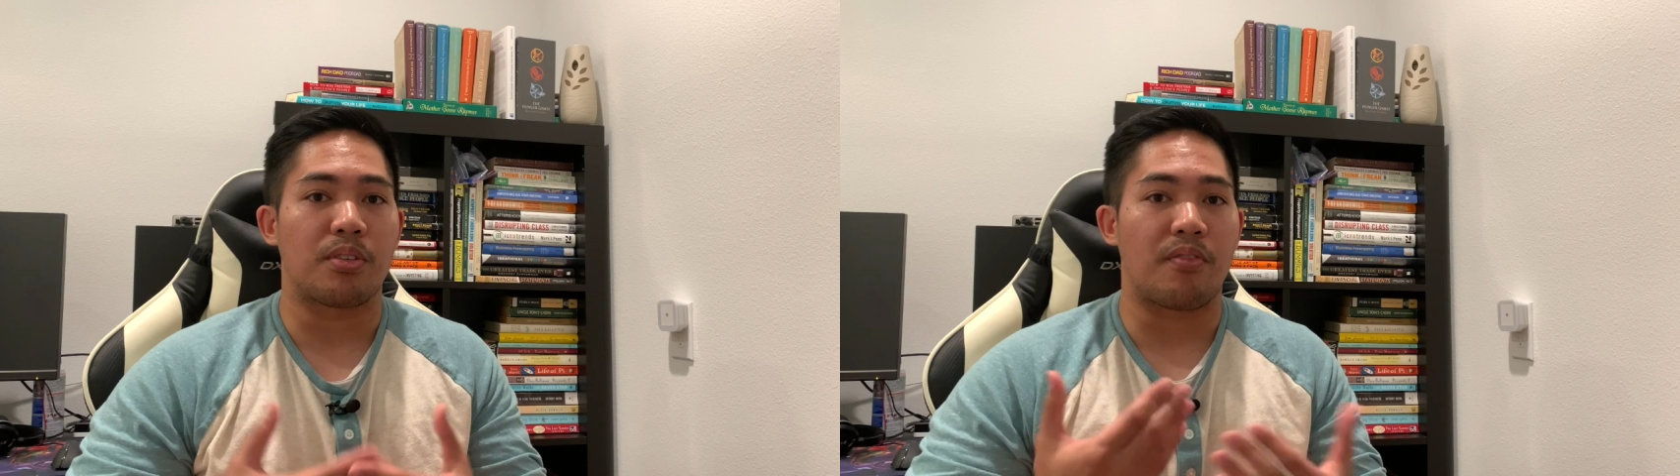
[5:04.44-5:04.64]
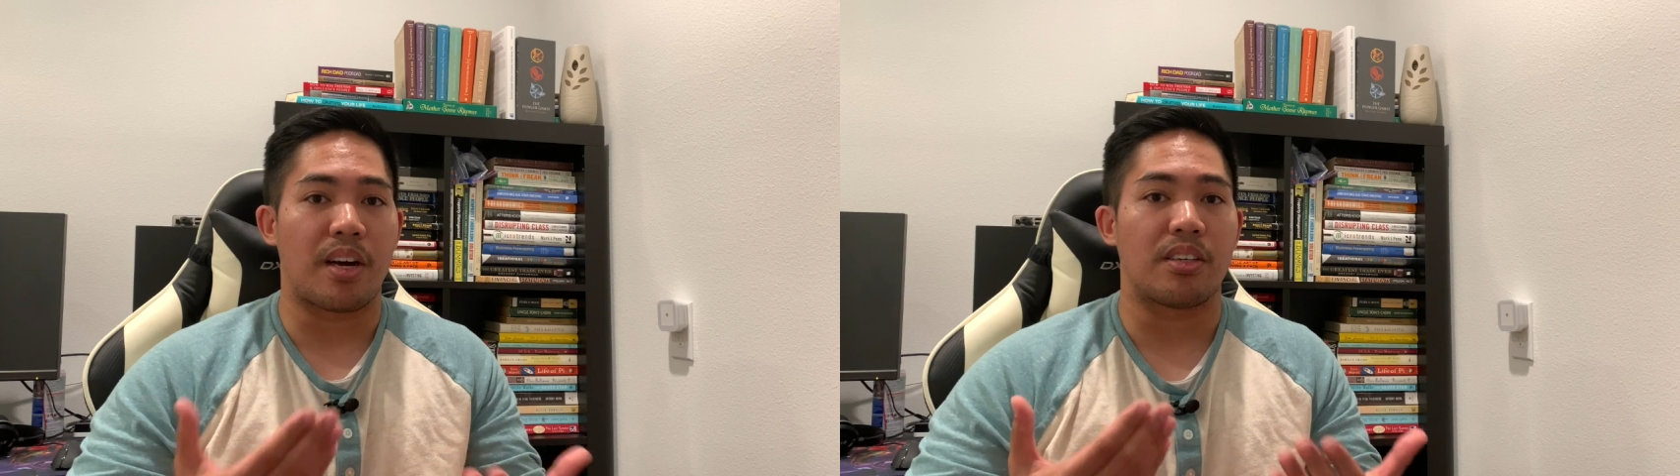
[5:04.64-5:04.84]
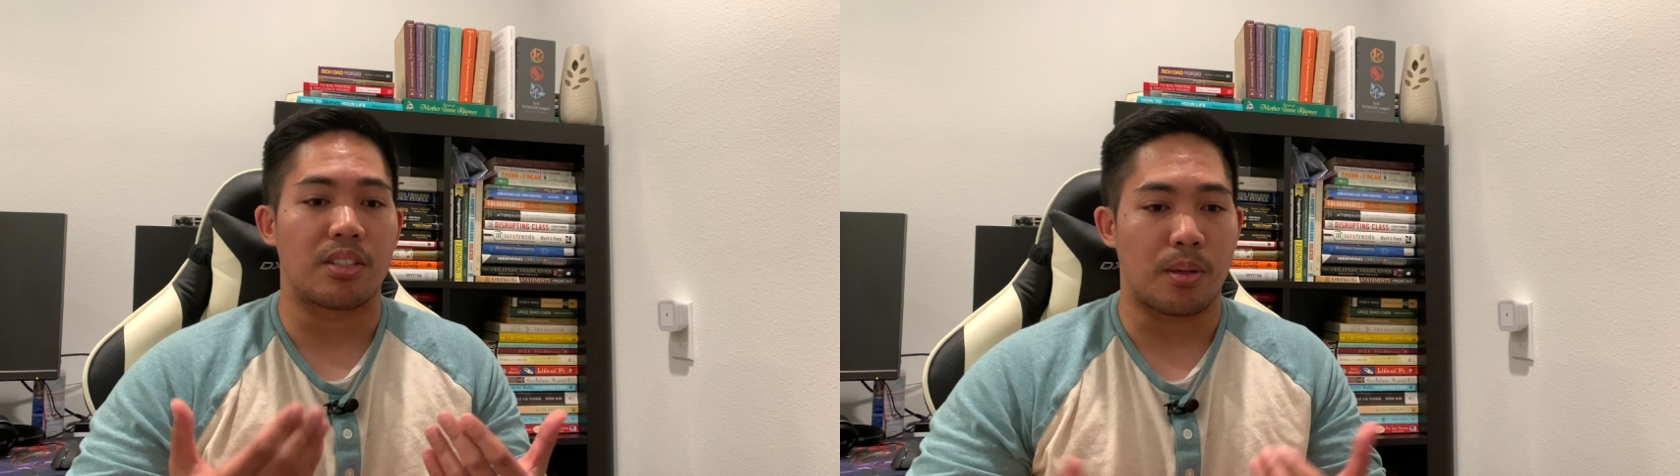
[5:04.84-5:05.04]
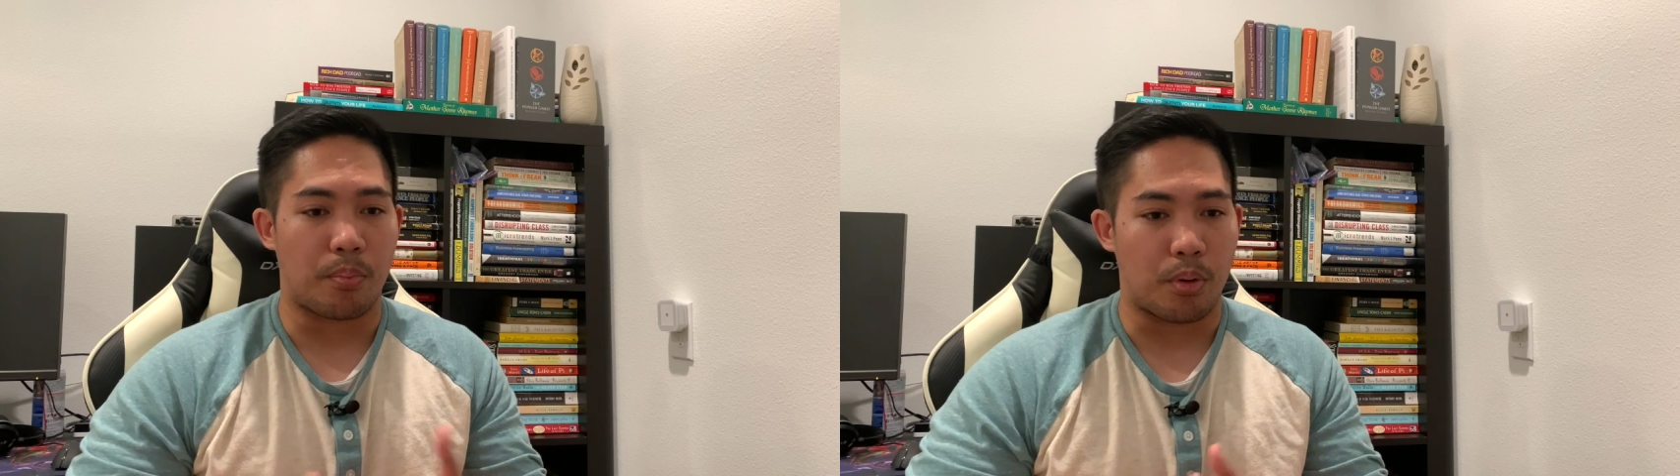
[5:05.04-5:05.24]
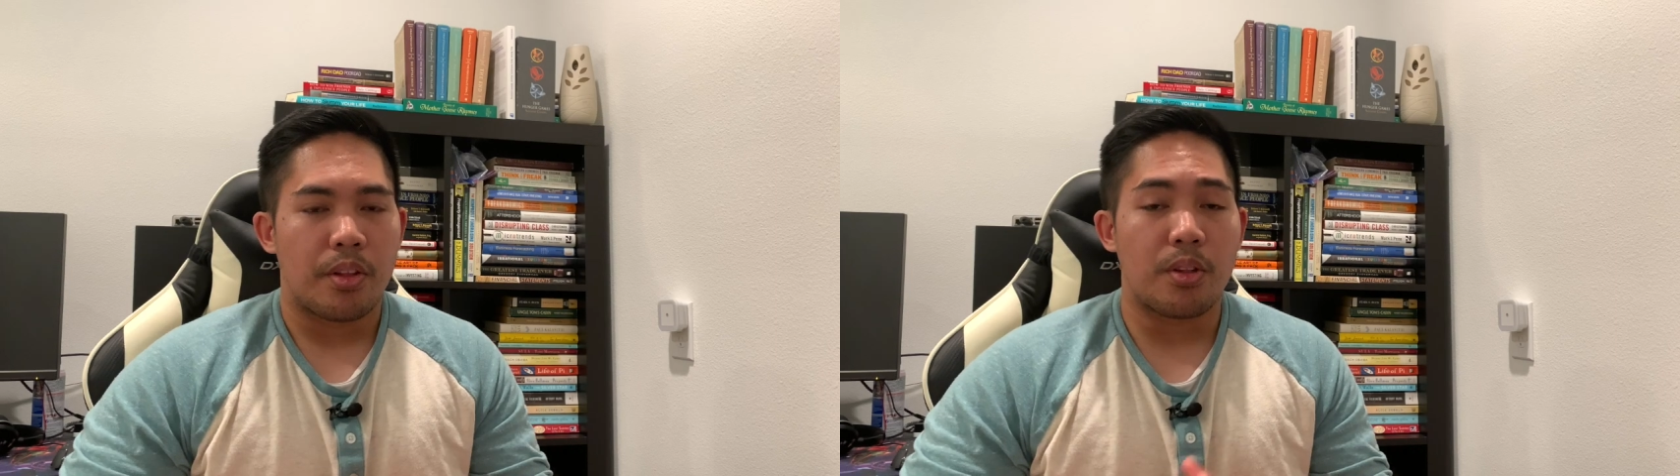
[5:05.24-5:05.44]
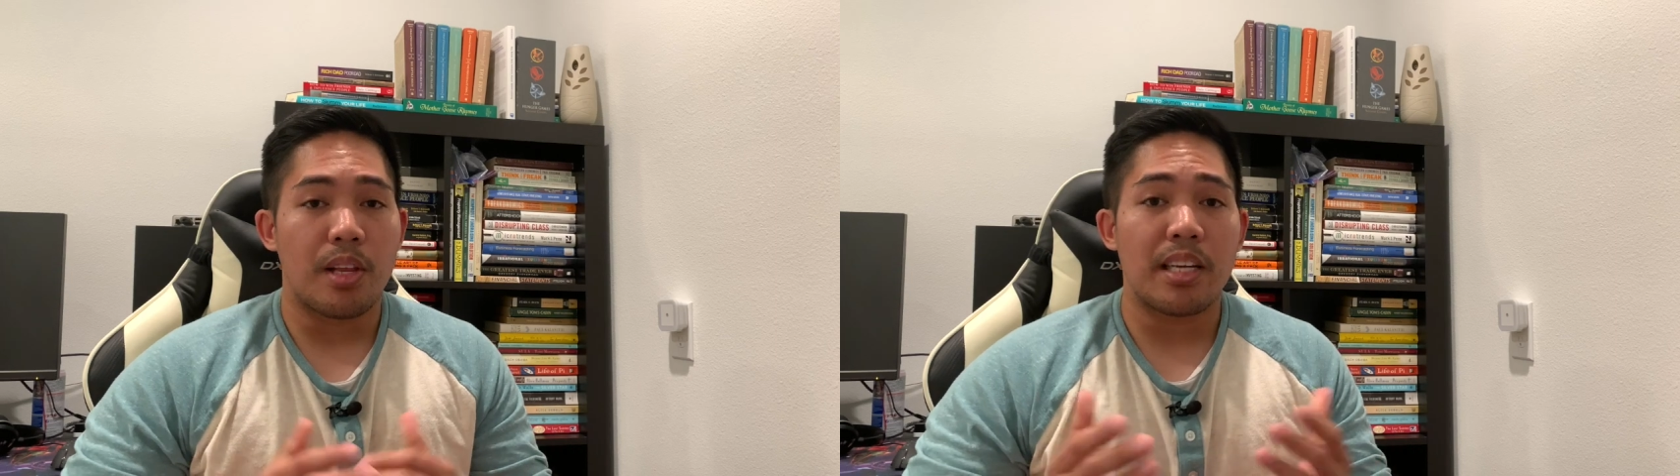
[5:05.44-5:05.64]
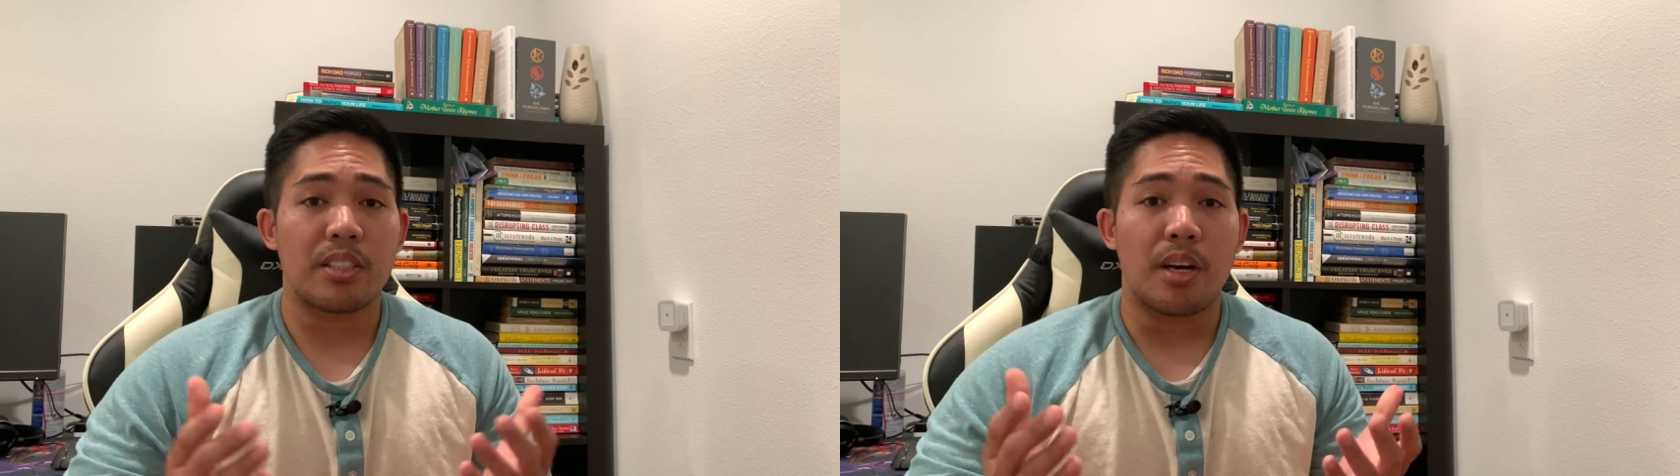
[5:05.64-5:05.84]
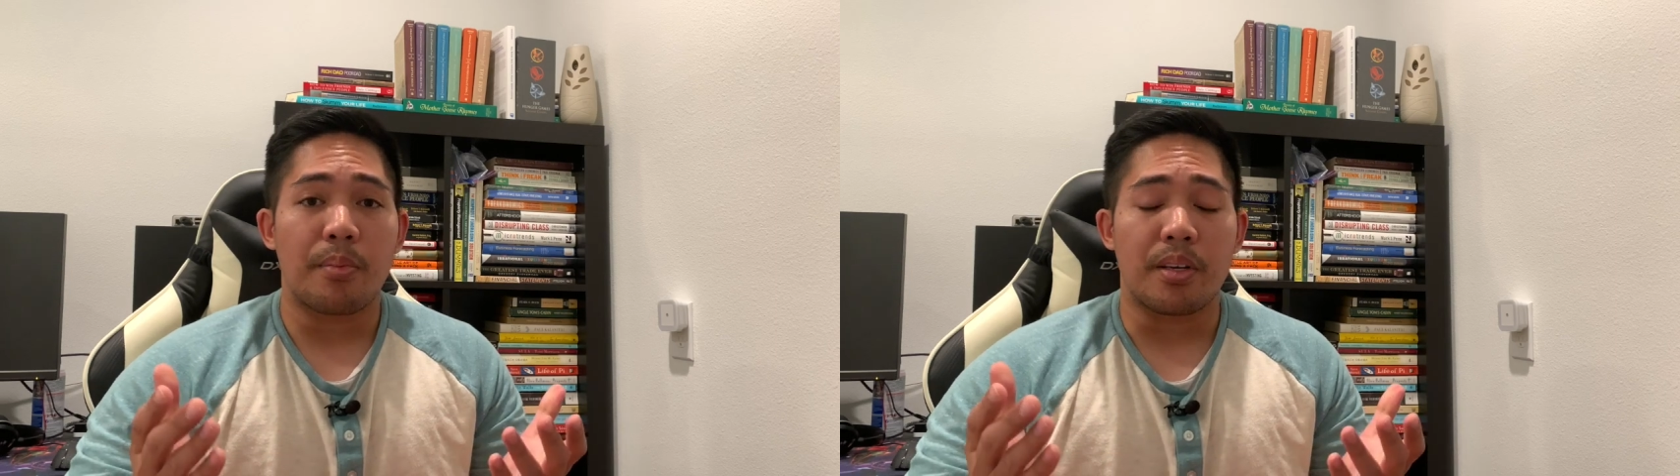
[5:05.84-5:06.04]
it very simple. The last topic